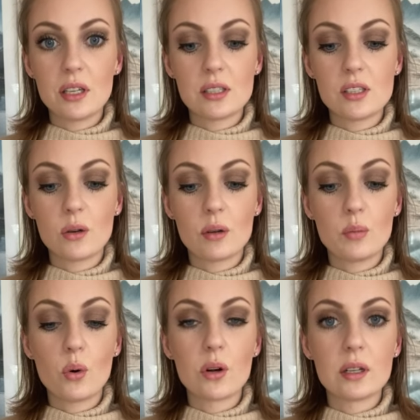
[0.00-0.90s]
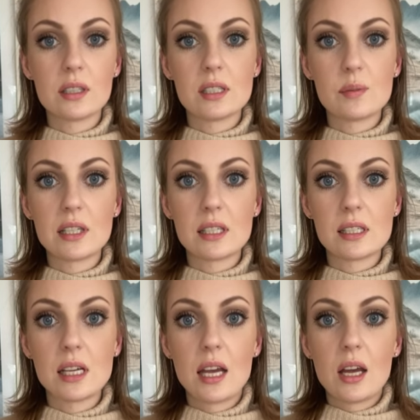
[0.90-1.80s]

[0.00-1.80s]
is so important is because